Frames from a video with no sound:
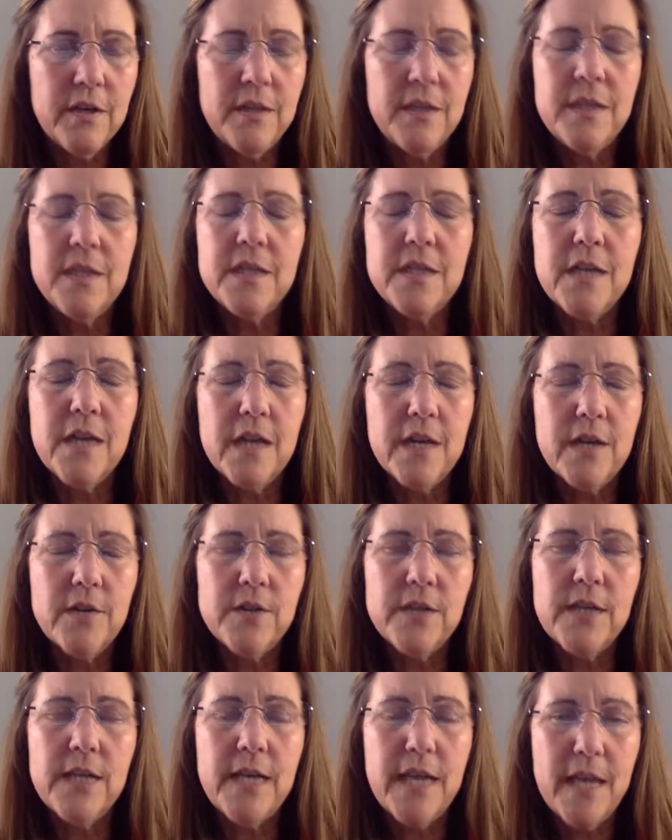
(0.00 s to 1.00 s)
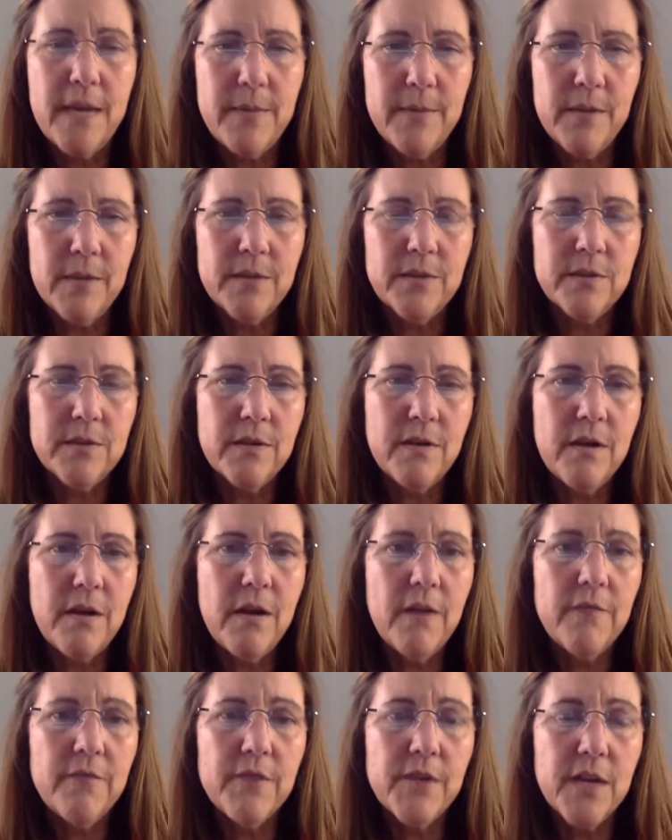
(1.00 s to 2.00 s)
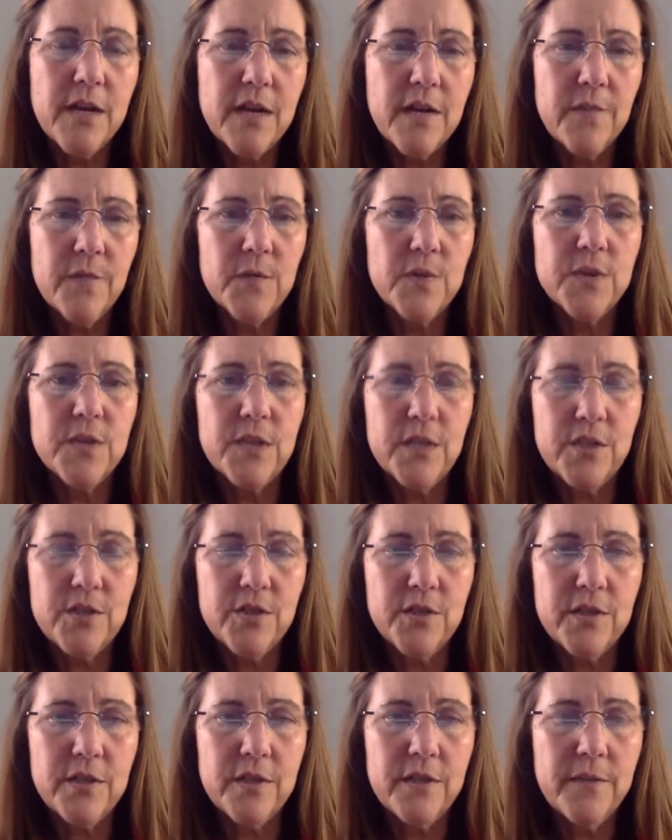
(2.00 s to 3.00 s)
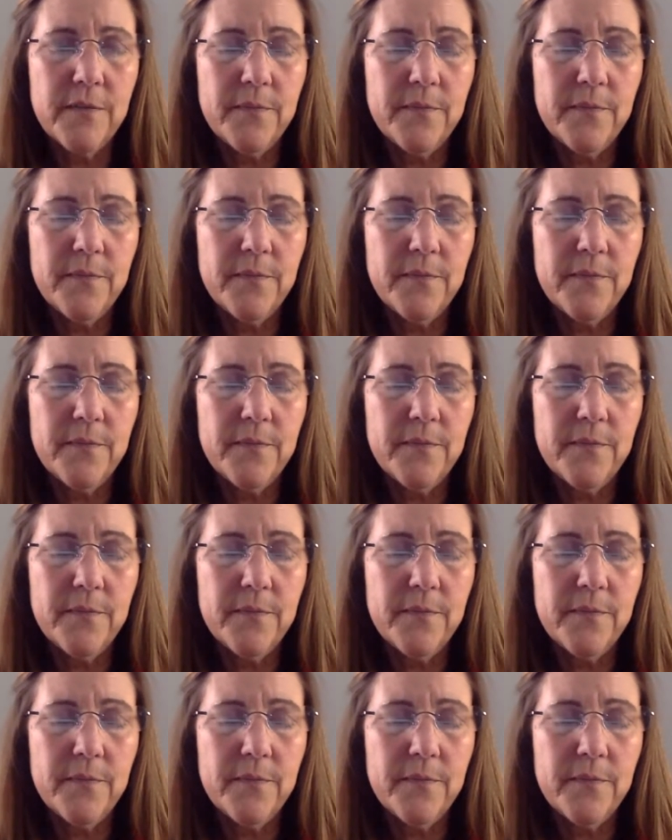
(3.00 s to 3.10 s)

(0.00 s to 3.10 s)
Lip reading: the entire dynamics of the conversation.